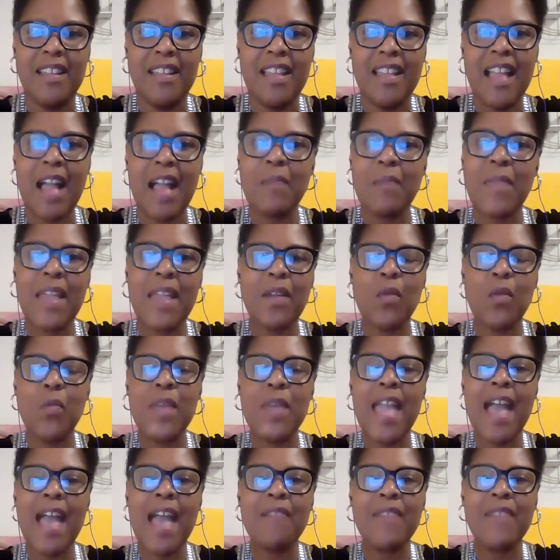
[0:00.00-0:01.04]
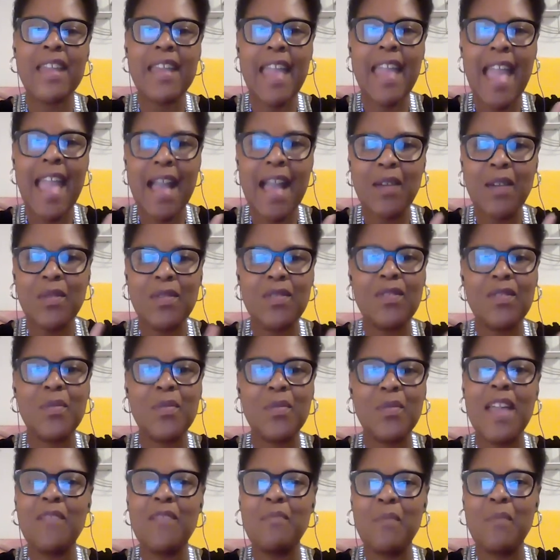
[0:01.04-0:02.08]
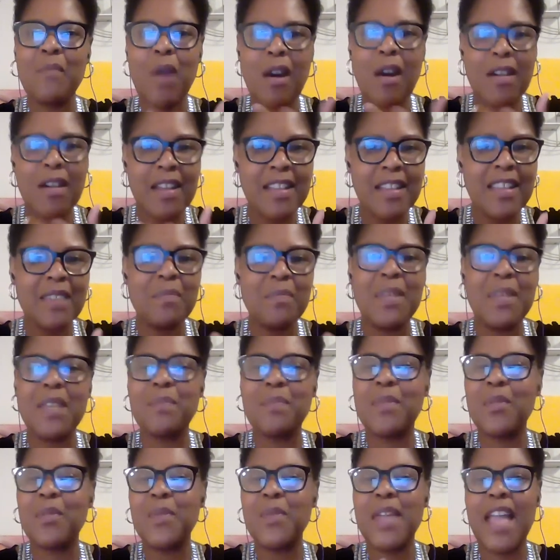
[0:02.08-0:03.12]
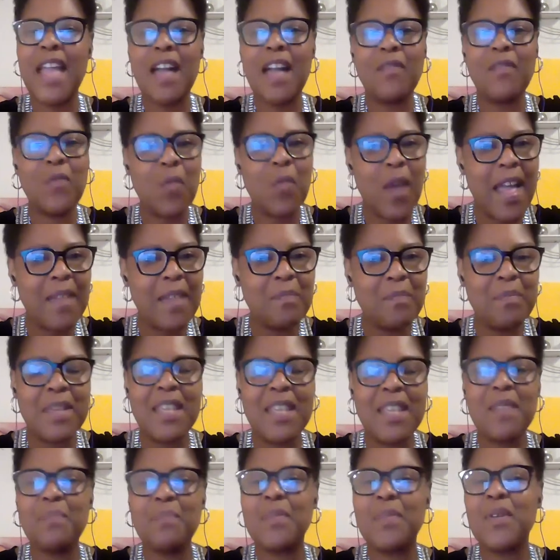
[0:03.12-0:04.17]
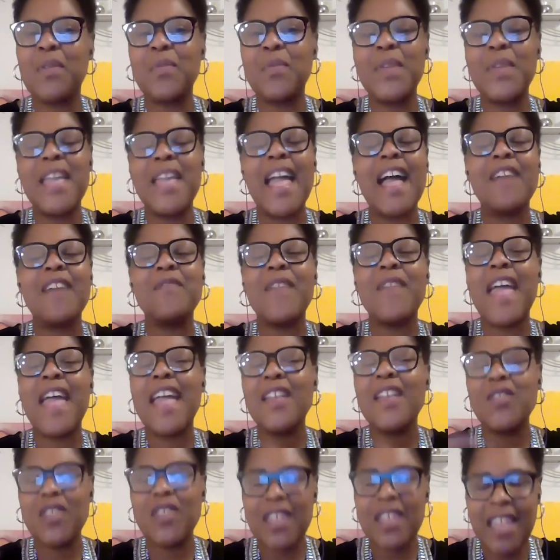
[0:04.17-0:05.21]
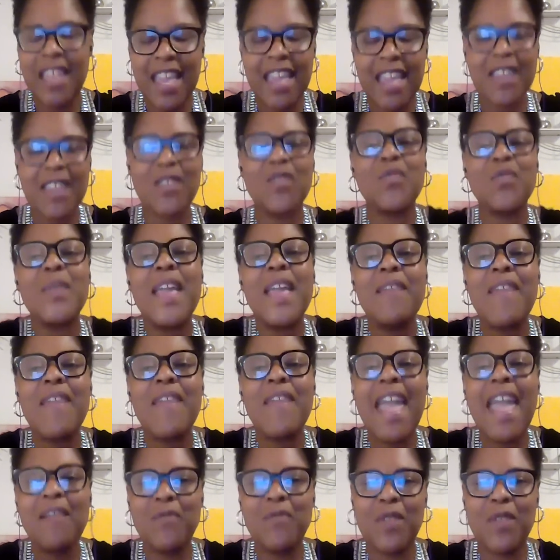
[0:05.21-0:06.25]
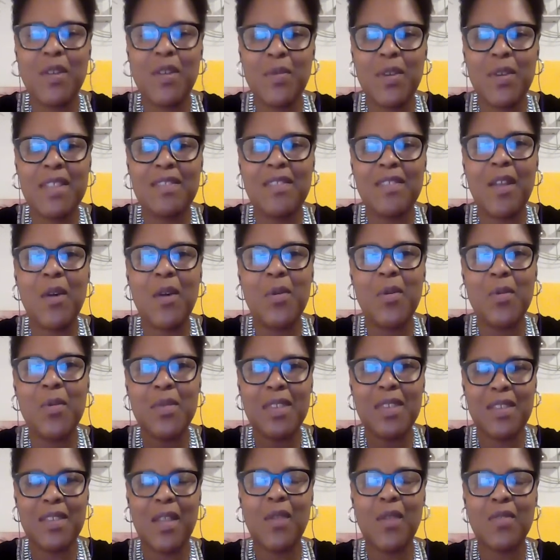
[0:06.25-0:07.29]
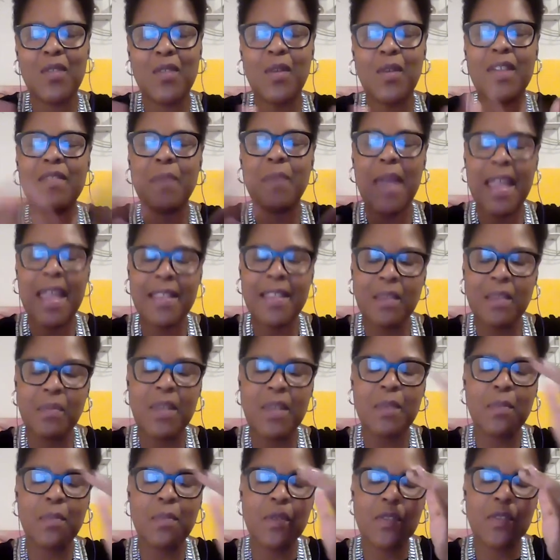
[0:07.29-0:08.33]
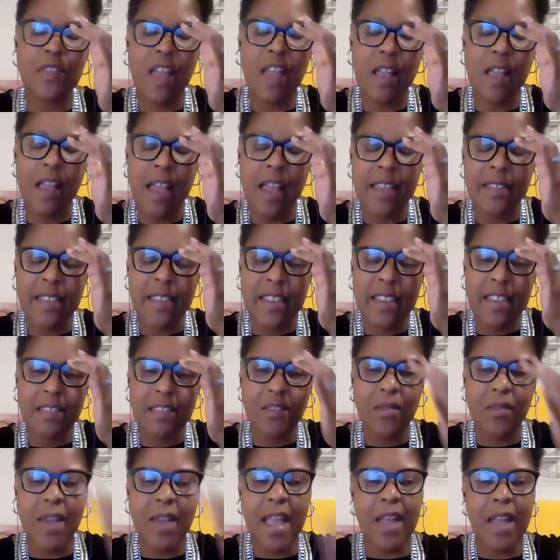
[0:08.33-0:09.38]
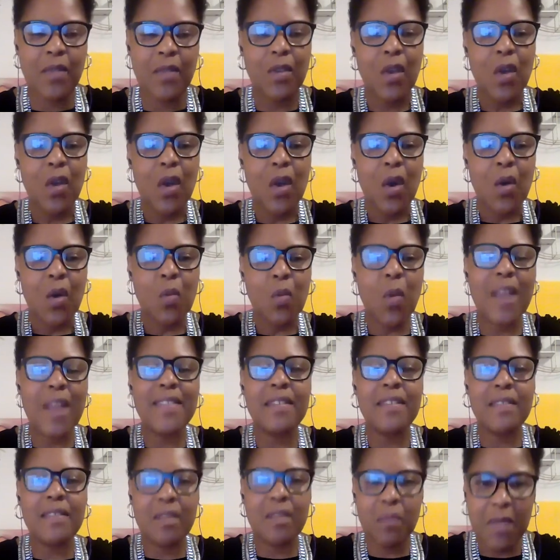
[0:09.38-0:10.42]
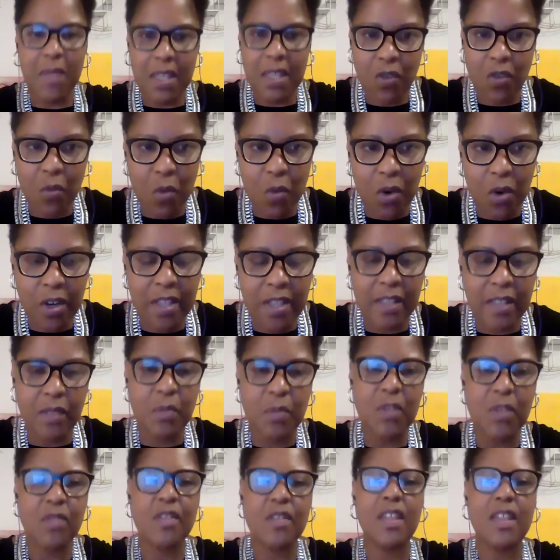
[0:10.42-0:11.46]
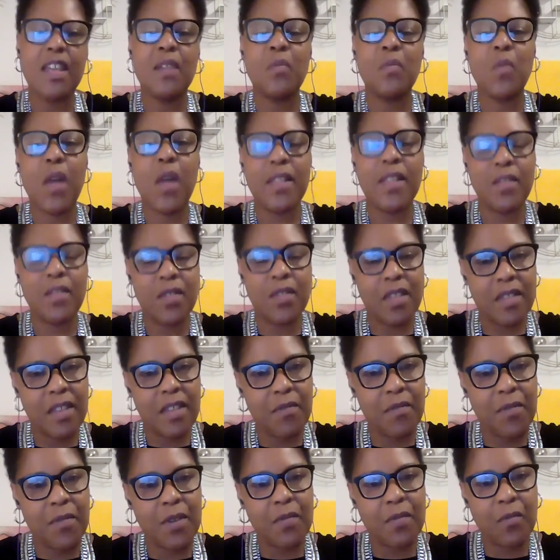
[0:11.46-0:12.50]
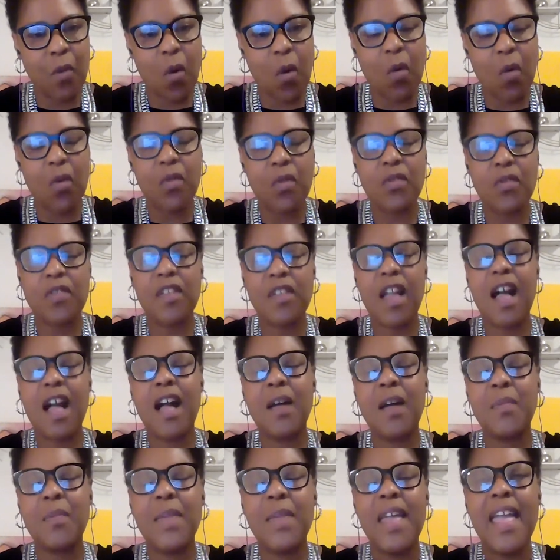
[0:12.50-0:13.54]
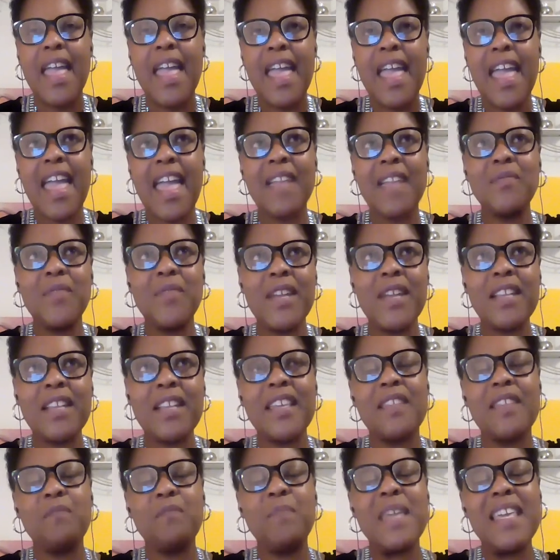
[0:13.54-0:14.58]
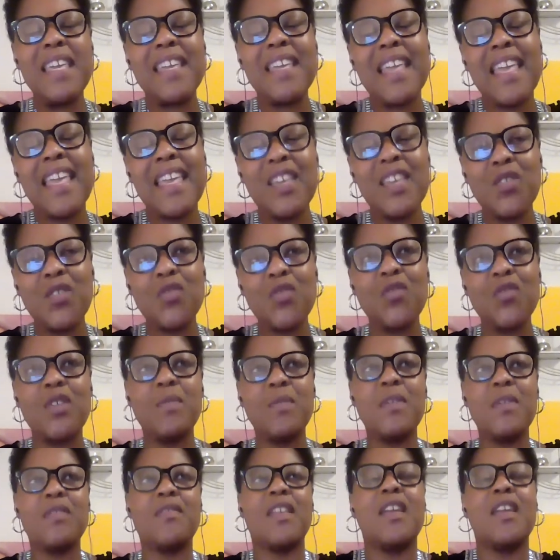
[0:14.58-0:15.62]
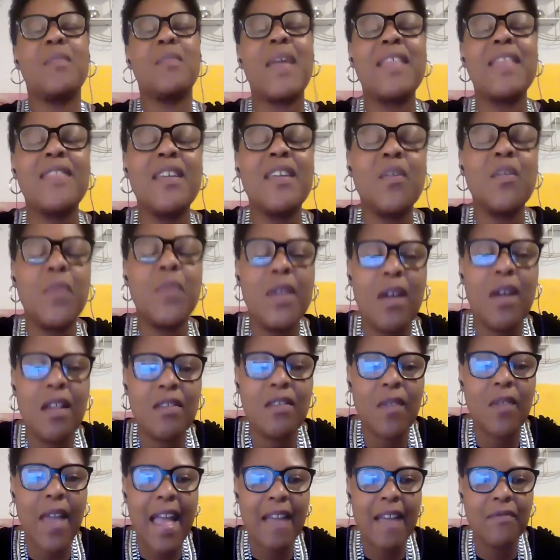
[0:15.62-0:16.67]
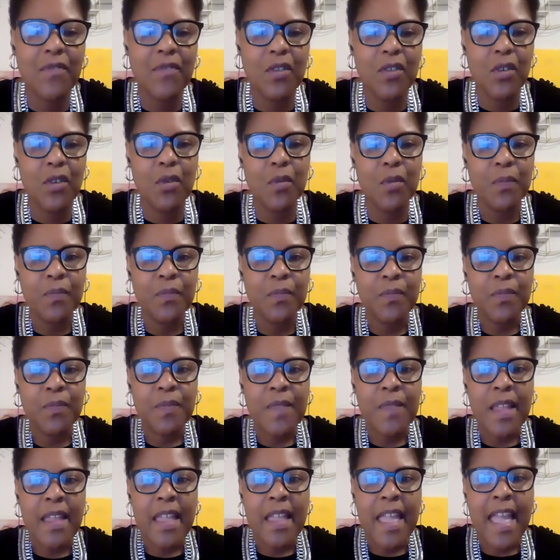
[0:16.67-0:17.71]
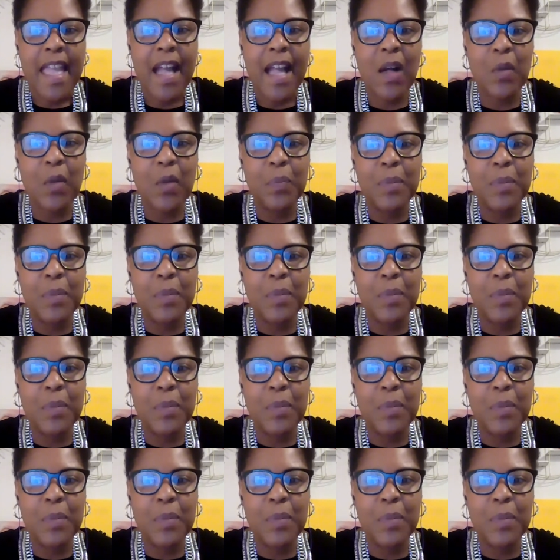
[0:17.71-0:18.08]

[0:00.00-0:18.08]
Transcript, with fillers: I'm like, we have accountants, we have marketing people, we have web people, we have educators, we have everyone. So, you know, so expanding people's ideas around what does it mean to work in the museum? What are the different roles? Um, and really, being a history museum, I think we also have to help